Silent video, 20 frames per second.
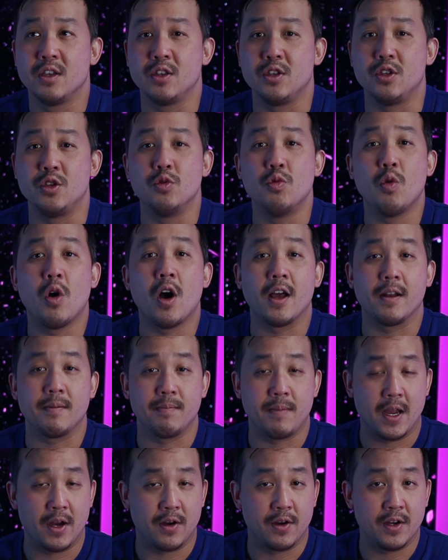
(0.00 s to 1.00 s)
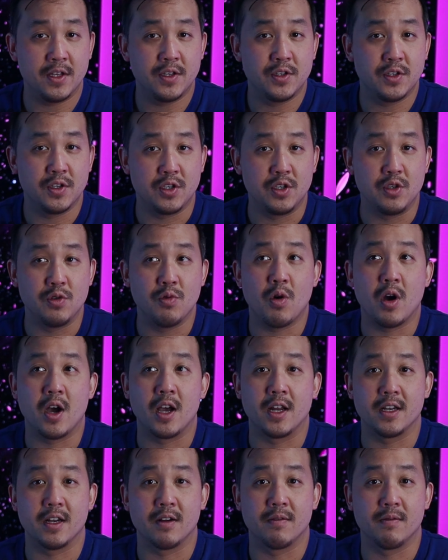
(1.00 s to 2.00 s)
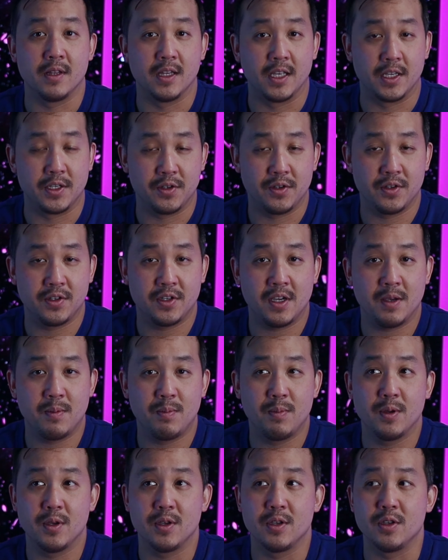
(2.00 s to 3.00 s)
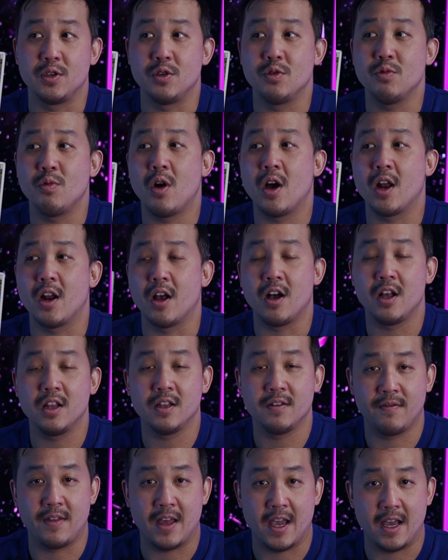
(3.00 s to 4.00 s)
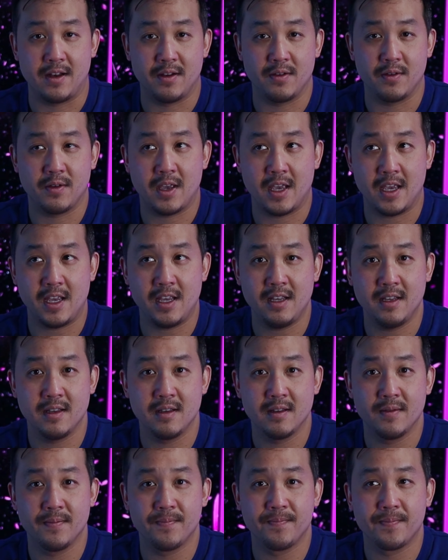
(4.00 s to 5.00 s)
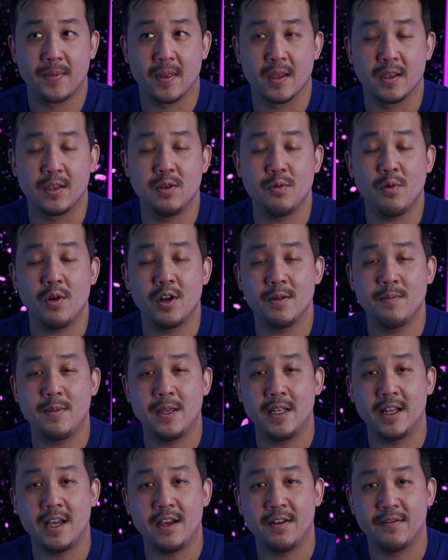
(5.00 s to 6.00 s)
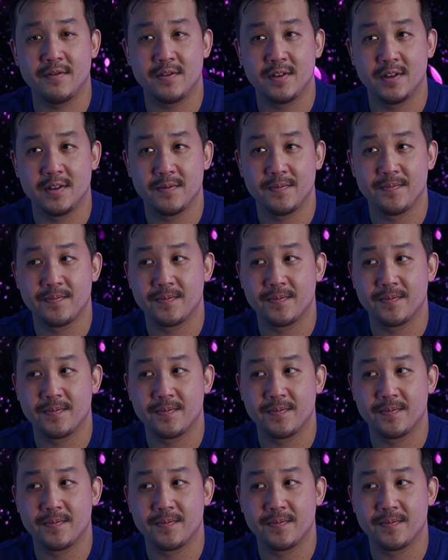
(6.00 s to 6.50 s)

You want marriage, you want a relationship, you want all of that, okay? You want to be loved.